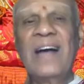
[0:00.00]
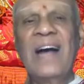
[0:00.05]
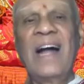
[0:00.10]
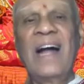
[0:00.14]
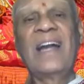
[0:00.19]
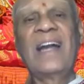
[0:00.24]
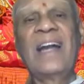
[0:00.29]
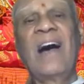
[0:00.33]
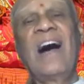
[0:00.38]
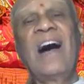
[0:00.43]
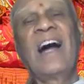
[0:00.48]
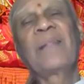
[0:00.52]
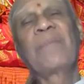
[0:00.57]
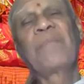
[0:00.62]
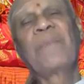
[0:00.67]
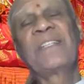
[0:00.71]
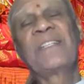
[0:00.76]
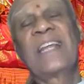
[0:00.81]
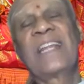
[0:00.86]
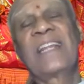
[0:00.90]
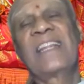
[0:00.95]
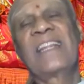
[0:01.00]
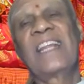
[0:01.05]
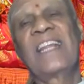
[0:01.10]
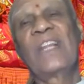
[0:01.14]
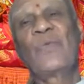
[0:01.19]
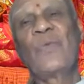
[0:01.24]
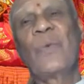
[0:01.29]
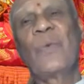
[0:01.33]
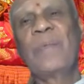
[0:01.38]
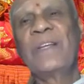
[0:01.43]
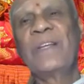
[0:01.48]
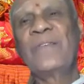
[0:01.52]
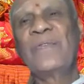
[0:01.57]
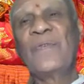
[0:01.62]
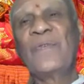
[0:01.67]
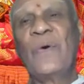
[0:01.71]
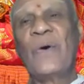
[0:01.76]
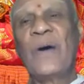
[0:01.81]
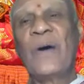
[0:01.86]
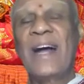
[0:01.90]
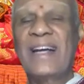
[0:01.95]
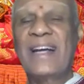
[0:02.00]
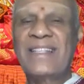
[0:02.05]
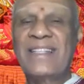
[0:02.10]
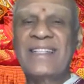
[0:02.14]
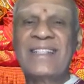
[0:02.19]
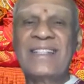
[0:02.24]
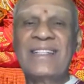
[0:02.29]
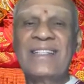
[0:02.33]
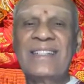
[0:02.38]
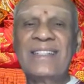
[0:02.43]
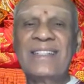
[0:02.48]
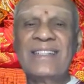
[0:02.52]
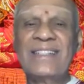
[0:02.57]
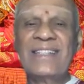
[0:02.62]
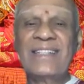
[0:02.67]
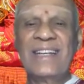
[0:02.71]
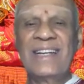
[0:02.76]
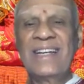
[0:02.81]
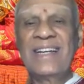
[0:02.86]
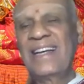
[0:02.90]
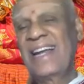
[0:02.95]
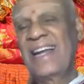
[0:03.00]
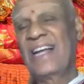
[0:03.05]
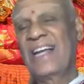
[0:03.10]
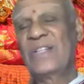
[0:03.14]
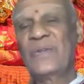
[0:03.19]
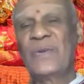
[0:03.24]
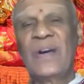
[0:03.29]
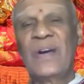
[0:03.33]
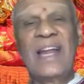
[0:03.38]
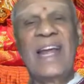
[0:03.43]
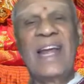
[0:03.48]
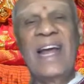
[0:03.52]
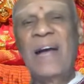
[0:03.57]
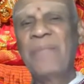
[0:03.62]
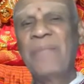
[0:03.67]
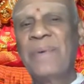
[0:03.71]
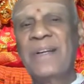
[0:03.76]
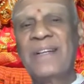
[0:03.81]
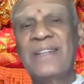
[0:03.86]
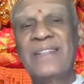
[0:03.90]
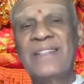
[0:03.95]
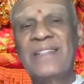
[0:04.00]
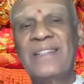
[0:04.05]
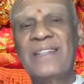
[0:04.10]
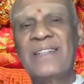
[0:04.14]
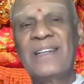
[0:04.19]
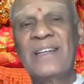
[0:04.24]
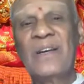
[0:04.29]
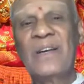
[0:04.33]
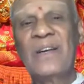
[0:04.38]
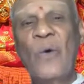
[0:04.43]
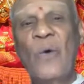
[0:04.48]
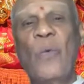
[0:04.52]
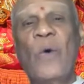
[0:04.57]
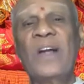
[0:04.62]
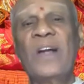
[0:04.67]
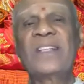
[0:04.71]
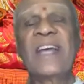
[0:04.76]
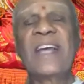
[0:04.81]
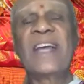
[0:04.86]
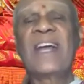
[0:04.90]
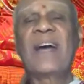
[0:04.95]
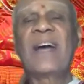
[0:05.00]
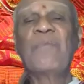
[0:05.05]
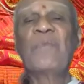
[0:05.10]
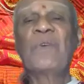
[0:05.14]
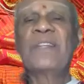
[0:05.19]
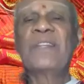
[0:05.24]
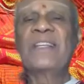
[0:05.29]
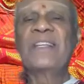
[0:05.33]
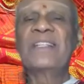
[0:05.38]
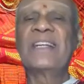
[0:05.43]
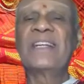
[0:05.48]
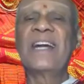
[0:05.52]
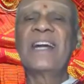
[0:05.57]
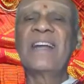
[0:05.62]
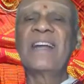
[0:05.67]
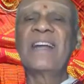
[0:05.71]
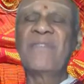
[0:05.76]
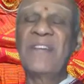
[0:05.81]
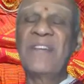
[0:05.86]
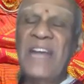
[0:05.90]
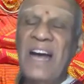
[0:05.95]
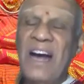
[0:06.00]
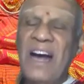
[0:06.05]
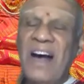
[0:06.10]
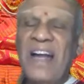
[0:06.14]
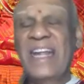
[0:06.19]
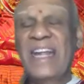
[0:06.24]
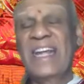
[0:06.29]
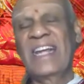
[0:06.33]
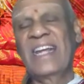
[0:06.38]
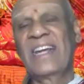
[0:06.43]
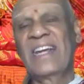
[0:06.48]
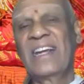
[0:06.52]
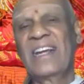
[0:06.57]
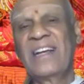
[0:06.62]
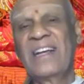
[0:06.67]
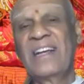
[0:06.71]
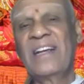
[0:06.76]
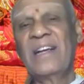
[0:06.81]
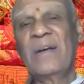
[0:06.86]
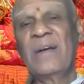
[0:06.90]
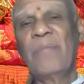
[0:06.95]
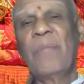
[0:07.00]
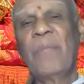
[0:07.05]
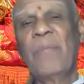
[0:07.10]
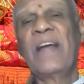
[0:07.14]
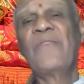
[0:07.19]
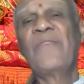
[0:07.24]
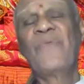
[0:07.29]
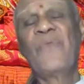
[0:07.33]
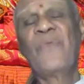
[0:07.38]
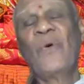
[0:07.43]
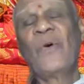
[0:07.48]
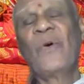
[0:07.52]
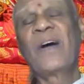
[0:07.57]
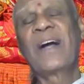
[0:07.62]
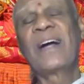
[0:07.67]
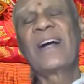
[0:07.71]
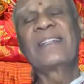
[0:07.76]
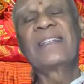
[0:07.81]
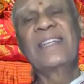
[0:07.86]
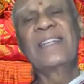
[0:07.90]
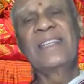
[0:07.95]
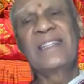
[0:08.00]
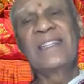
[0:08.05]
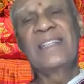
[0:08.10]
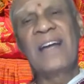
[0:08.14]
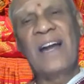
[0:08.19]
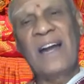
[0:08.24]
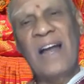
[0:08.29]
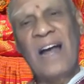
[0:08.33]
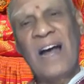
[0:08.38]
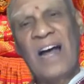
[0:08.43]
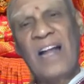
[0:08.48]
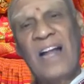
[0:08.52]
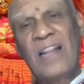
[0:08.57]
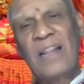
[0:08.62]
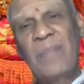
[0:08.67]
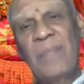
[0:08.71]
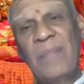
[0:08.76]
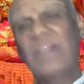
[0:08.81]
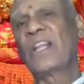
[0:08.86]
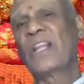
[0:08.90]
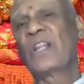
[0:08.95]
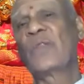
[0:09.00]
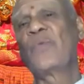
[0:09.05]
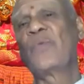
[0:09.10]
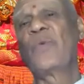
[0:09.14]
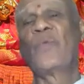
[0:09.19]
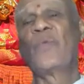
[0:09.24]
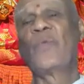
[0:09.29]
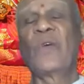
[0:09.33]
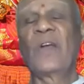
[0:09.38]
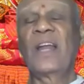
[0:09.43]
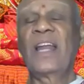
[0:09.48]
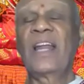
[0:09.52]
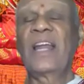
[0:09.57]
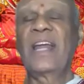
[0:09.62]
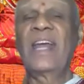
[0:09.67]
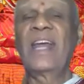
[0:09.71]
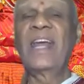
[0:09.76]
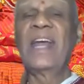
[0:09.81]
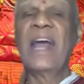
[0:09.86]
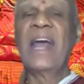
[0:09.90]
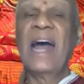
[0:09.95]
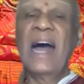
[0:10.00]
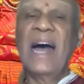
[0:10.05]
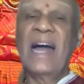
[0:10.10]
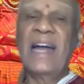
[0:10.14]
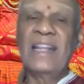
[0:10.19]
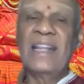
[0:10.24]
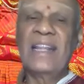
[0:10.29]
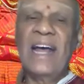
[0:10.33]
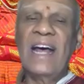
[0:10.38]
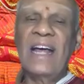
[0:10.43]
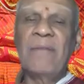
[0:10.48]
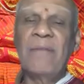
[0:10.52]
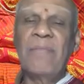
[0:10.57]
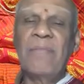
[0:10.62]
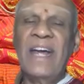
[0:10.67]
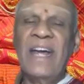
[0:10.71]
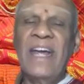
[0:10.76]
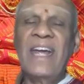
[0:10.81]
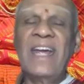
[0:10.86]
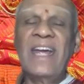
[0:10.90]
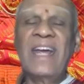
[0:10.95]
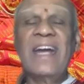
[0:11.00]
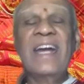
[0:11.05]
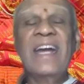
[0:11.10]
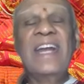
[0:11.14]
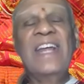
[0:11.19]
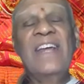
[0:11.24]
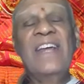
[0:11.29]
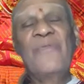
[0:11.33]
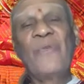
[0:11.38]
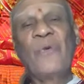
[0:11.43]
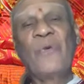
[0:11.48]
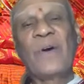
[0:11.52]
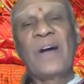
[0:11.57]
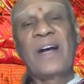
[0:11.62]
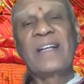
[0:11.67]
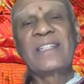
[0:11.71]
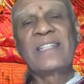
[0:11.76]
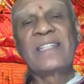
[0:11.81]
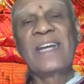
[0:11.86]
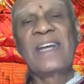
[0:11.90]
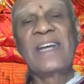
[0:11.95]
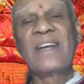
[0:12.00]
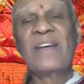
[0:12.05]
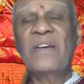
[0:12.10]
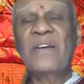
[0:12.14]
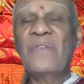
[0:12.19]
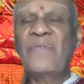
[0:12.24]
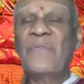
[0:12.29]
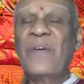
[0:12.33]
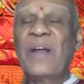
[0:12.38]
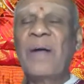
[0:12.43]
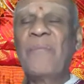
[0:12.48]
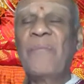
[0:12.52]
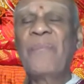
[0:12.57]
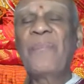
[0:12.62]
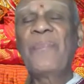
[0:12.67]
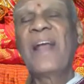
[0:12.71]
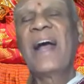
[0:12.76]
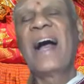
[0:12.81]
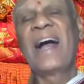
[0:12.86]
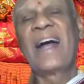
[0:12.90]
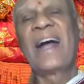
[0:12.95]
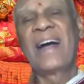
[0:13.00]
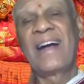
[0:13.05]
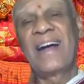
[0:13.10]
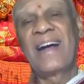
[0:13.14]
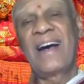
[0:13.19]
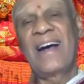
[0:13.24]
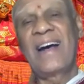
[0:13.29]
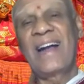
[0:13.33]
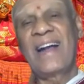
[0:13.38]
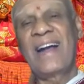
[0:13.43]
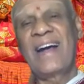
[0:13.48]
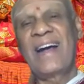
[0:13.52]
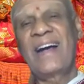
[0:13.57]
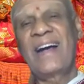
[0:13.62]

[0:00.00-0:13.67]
and Atma Satyatvam is focused. It naturally happens. Once I come to the state of Jnani, my focus is on Atma Tattvam only and thereby defocusing from Ahankara.